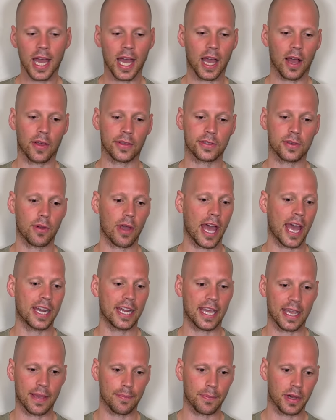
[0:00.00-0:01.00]
I also had
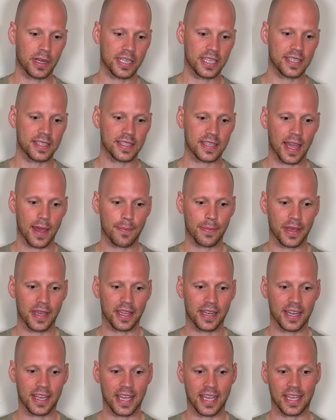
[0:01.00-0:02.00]
a buddy step
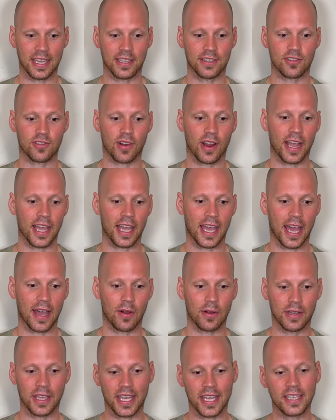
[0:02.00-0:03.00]
in and try
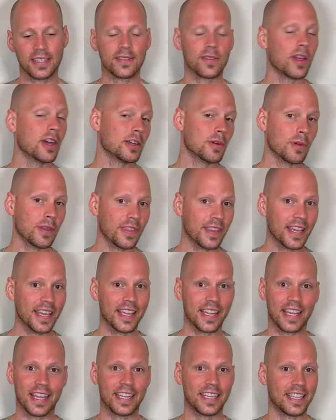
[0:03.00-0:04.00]
out his luck with it,
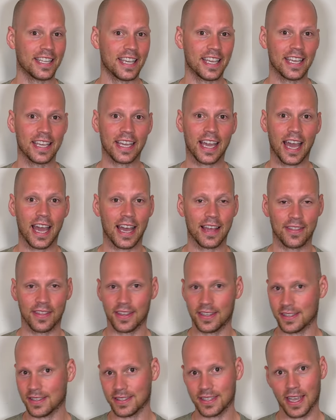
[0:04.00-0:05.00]
and he got the
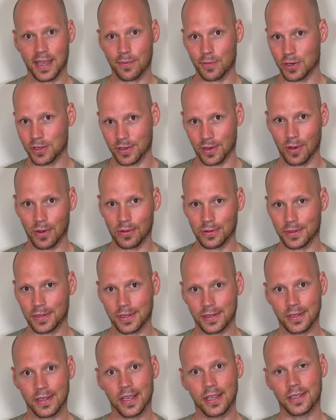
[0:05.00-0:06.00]
same
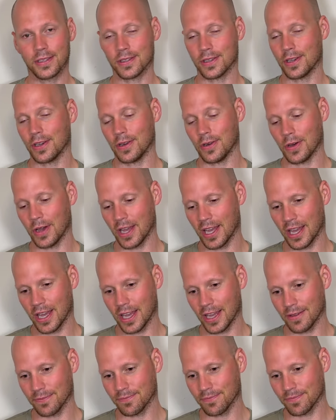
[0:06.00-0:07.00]
results. So
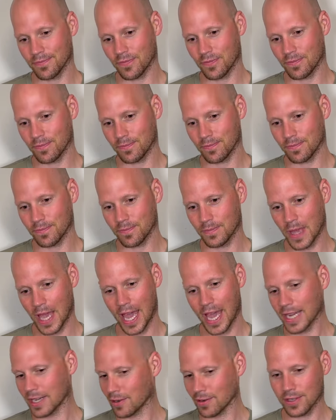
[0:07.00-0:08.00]

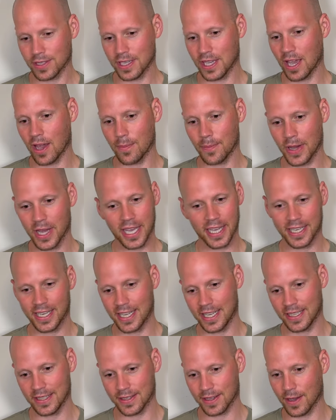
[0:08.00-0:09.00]
accuracy on mine
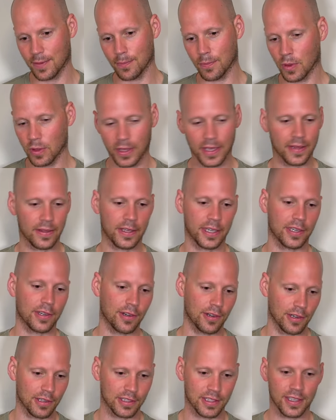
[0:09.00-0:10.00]
is completely
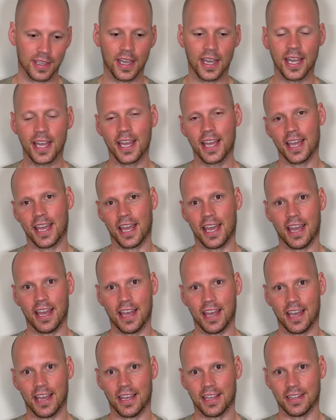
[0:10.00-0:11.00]
cooked,
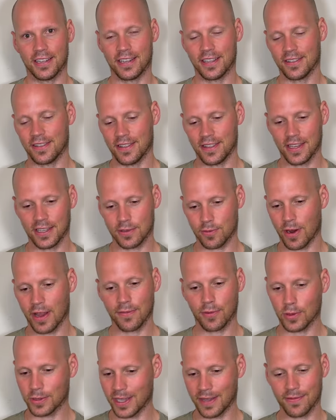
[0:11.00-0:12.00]
and this
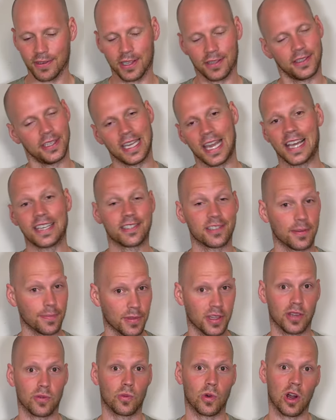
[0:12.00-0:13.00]
rifle definitely has
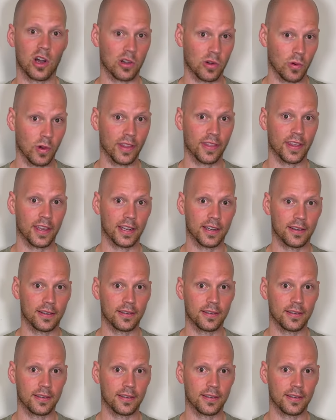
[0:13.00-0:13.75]
something wrong with it.